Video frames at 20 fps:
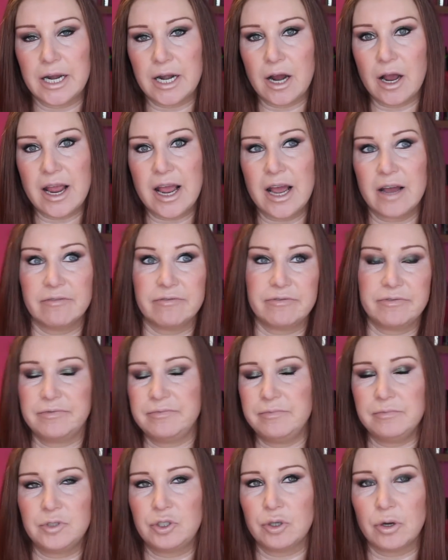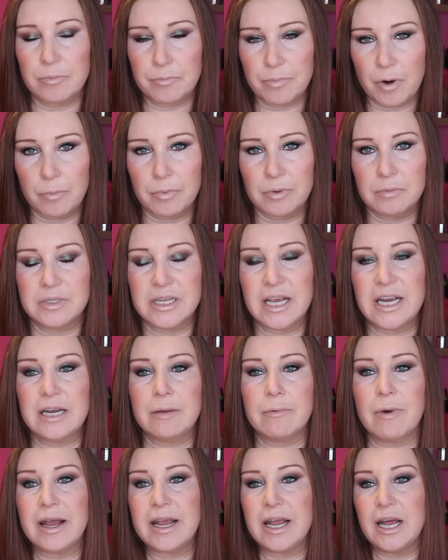and I have joint problems
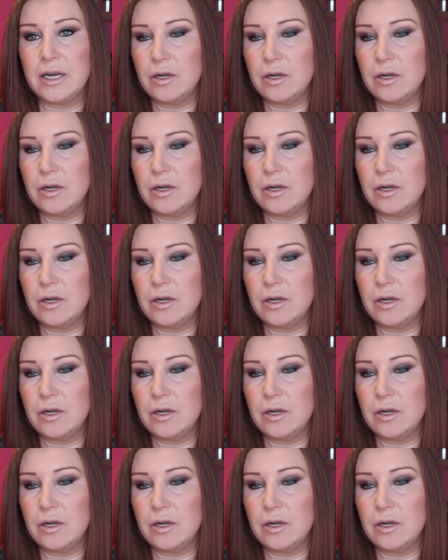anyway.